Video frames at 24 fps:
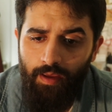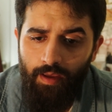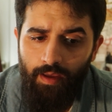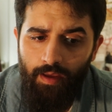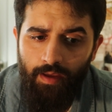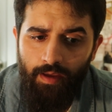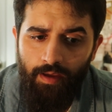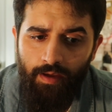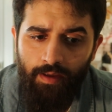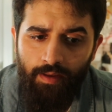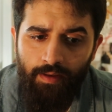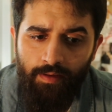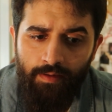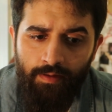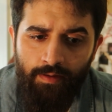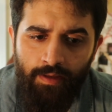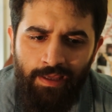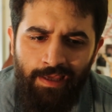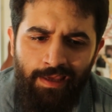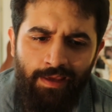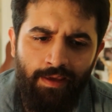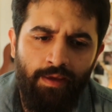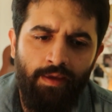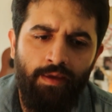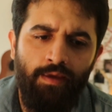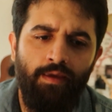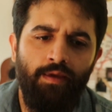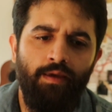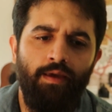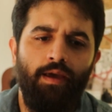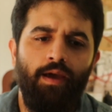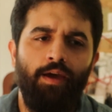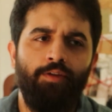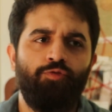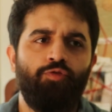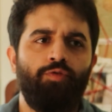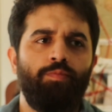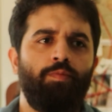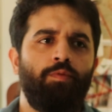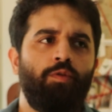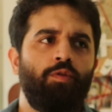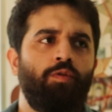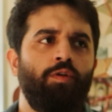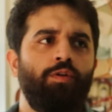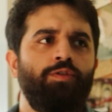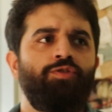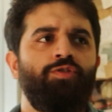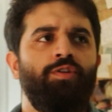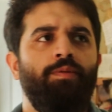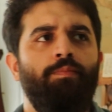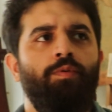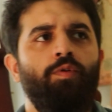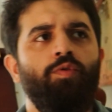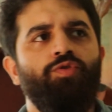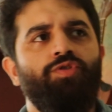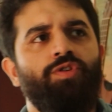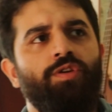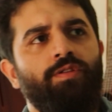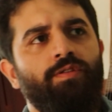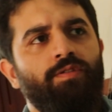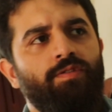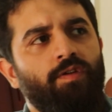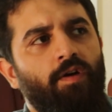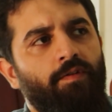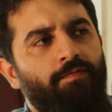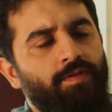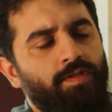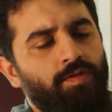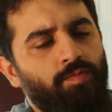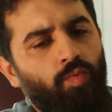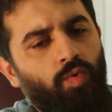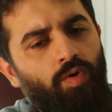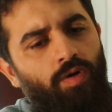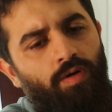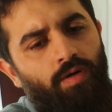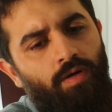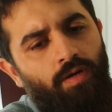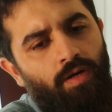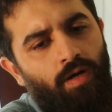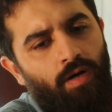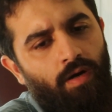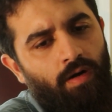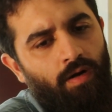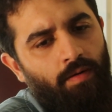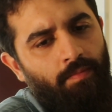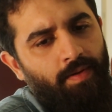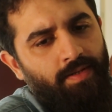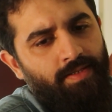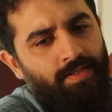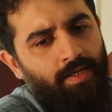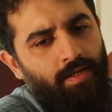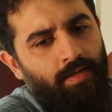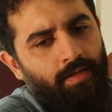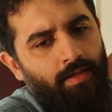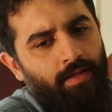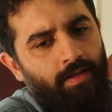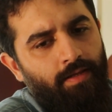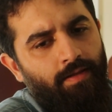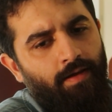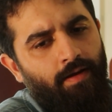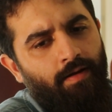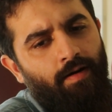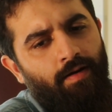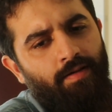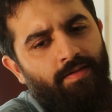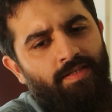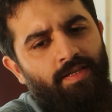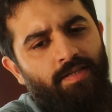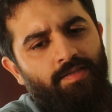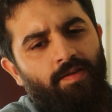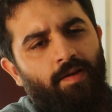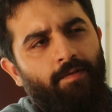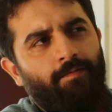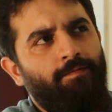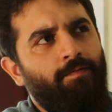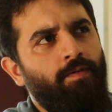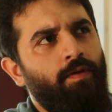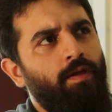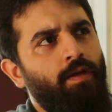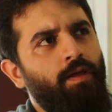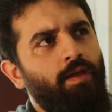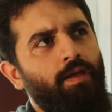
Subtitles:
And the key contributions of his work are basically the concepts of